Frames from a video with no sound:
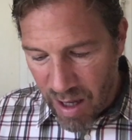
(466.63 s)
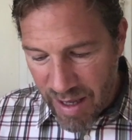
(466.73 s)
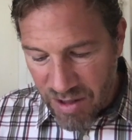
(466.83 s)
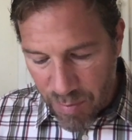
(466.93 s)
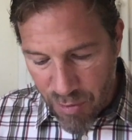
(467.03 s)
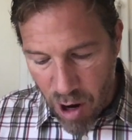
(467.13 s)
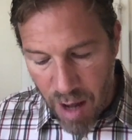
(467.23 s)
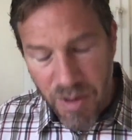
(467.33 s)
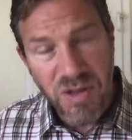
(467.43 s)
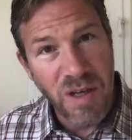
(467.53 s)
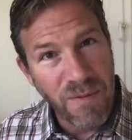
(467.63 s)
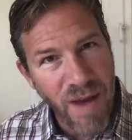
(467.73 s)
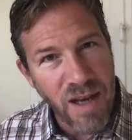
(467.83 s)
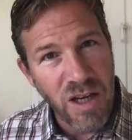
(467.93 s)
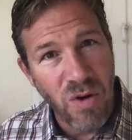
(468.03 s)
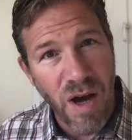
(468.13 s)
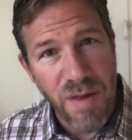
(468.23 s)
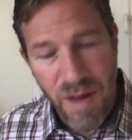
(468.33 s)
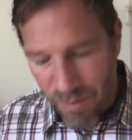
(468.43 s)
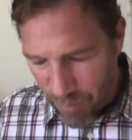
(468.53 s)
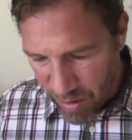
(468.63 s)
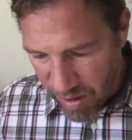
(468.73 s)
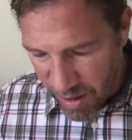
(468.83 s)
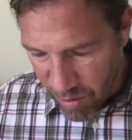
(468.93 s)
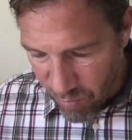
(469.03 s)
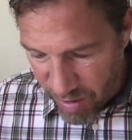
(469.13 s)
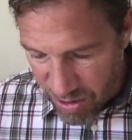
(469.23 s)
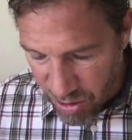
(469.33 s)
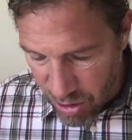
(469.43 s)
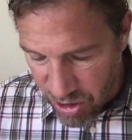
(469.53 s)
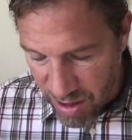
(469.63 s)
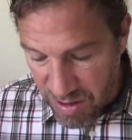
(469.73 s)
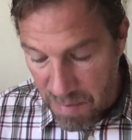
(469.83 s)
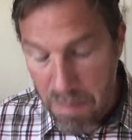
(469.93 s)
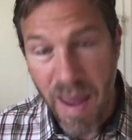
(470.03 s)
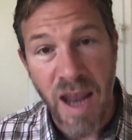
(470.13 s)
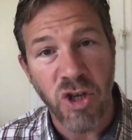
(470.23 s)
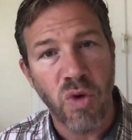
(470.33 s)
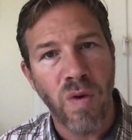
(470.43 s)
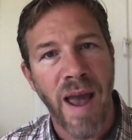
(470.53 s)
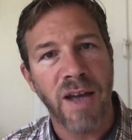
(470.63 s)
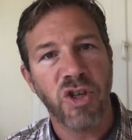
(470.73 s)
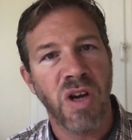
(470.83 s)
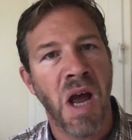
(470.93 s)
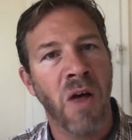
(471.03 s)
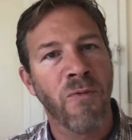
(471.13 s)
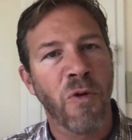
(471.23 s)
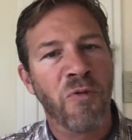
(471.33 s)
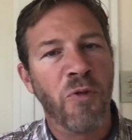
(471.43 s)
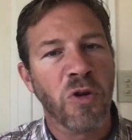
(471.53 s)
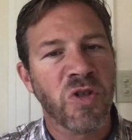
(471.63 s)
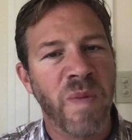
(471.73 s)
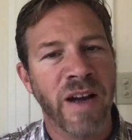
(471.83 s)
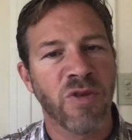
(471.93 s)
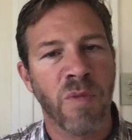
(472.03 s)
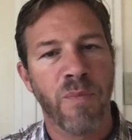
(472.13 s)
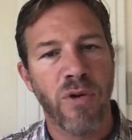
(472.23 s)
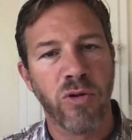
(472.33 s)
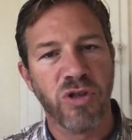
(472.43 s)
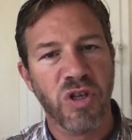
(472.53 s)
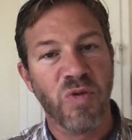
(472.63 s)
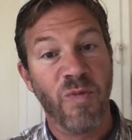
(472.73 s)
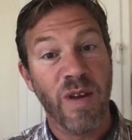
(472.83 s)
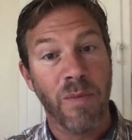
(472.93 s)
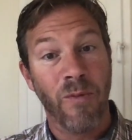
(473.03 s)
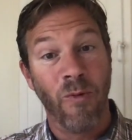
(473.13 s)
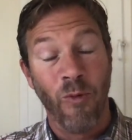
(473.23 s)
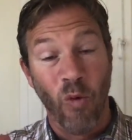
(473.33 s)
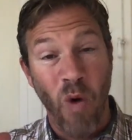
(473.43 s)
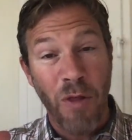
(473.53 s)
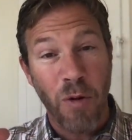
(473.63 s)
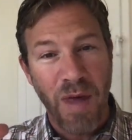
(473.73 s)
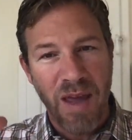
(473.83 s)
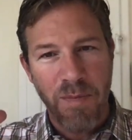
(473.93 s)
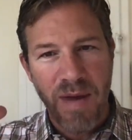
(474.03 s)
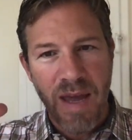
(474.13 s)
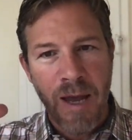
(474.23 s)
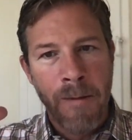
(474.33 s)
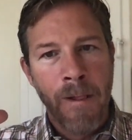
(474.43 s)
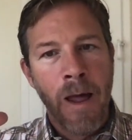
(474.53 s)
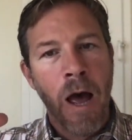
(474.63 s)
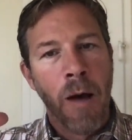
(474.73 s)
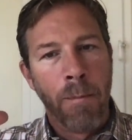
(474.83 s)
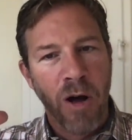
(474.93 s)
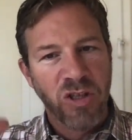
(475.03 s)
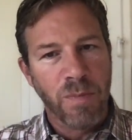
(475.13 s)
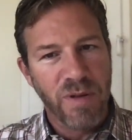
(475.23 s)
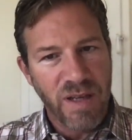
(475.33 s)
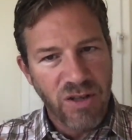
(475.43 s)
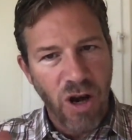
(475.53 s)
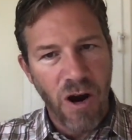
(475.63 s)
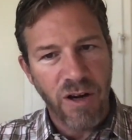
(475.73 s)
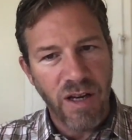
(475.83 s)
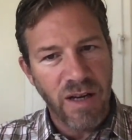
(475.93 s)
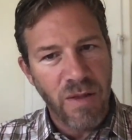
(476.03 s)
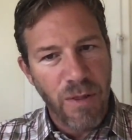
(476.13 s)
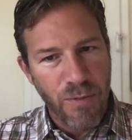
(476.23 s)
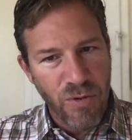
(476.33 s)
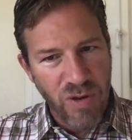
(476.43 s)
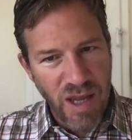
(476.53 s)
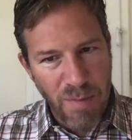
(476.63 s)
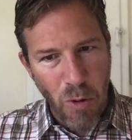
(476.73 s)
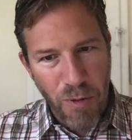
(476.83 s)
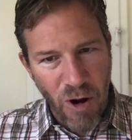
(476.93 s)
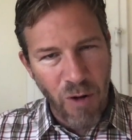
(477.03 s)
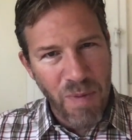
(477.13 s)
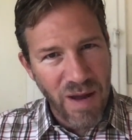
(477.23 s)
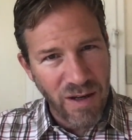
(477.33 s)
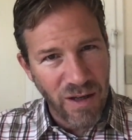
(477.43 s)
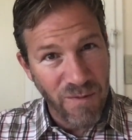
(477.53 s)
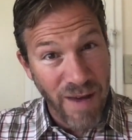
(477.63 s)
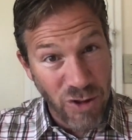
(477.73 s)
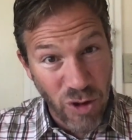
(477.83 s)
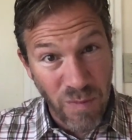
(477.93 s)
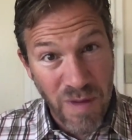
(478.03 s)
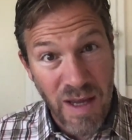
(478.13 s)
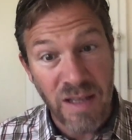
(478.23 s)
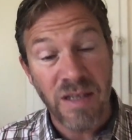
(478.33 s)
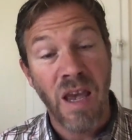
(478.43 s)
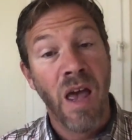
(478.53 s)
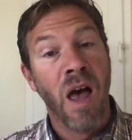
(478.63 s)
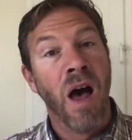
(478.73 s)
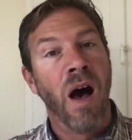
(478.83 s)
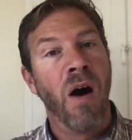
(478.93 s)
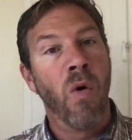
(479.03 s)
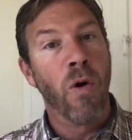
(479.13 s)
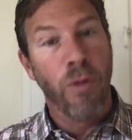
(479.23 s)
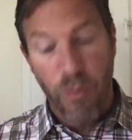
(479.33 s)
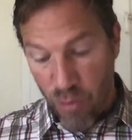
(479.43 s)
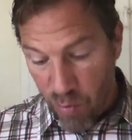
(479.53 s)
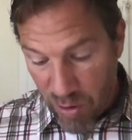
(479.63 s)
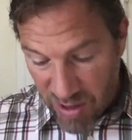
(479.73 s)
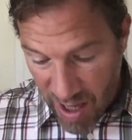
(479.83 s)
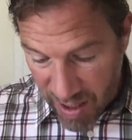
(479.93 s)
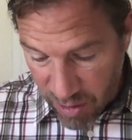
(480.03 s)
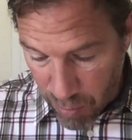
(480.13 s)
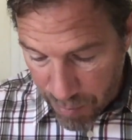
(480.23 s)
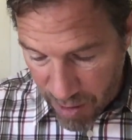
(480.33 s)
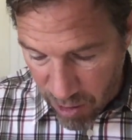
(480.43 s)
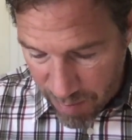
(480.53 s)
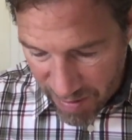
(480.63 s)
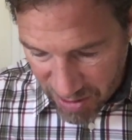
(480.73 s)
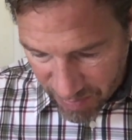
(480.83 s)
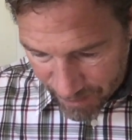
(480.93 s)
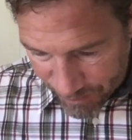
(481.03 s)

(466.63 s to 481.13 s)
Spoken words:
is a promising venue, I think, for clinical research and is a major rationale for full spectrum approaches, whether they be multiply targeted through chemotherapy and conventional means or through botanical therapies.